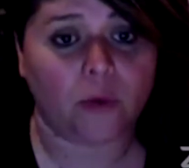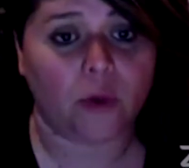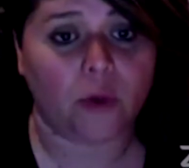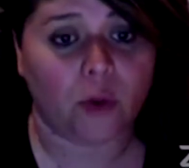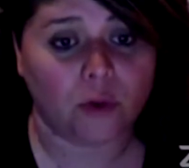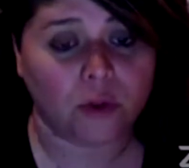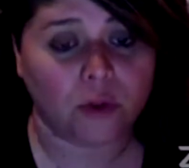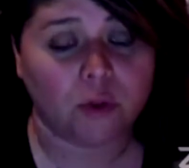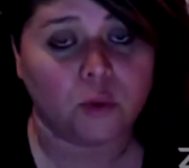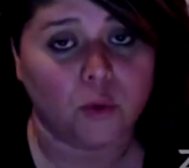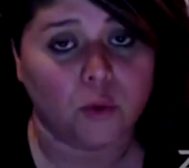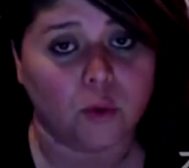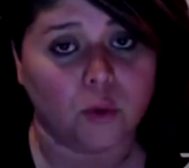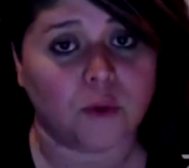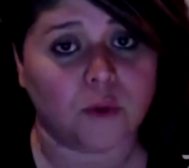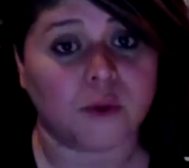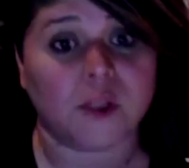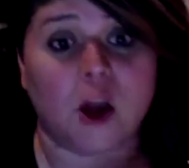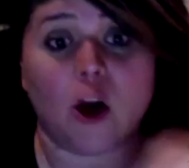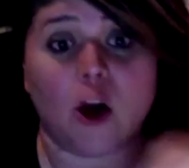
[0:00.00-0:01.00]
those
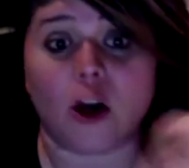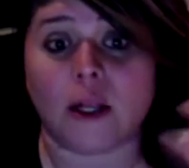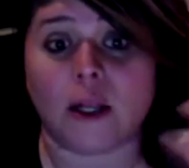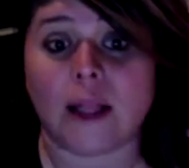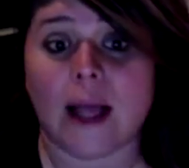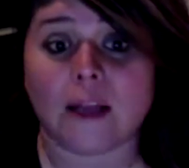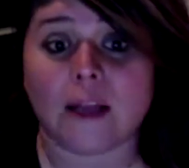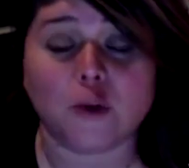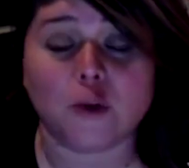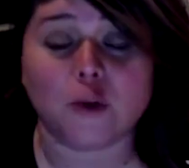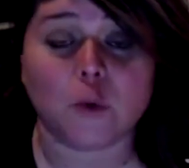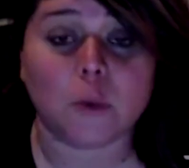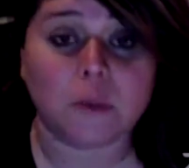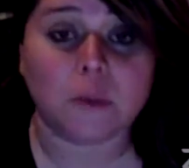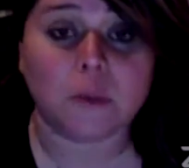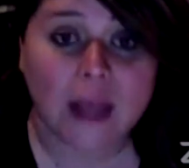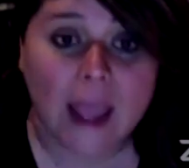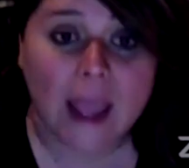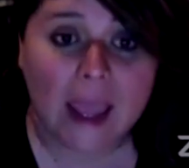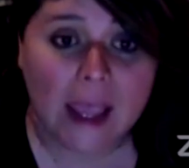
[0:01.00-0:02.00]
rules, our classroom
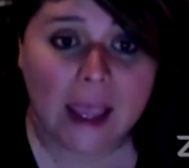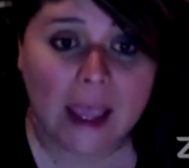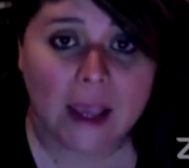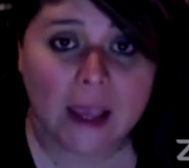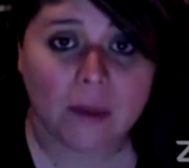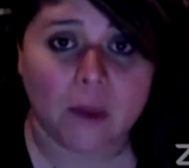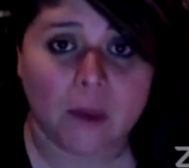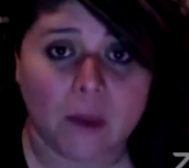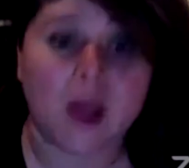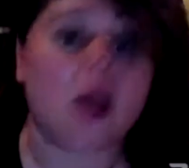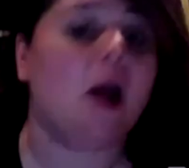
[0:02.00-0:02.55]
name,